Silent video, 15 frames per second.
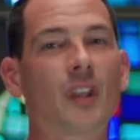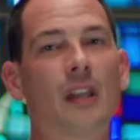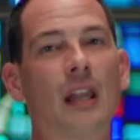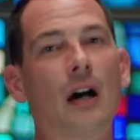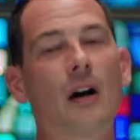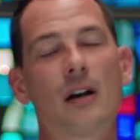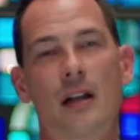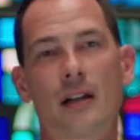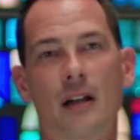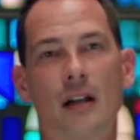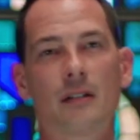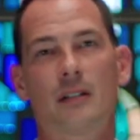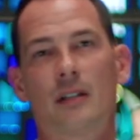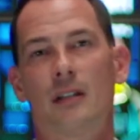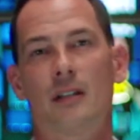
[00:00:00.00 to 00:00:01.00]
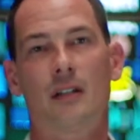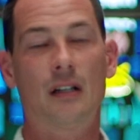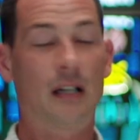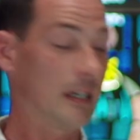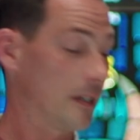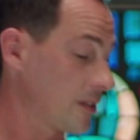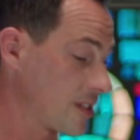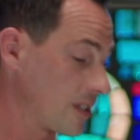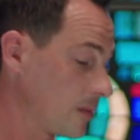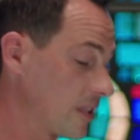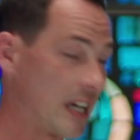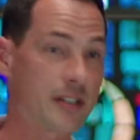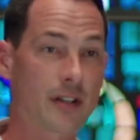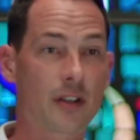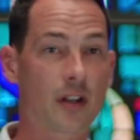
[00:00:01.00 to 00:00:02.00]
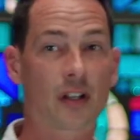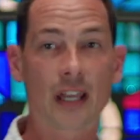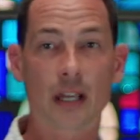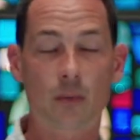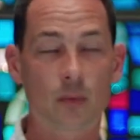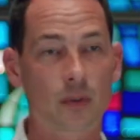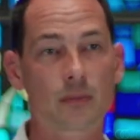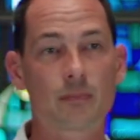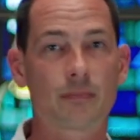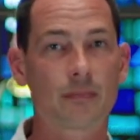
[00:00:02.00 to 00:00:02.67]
Now, I know some of you guys out there are like,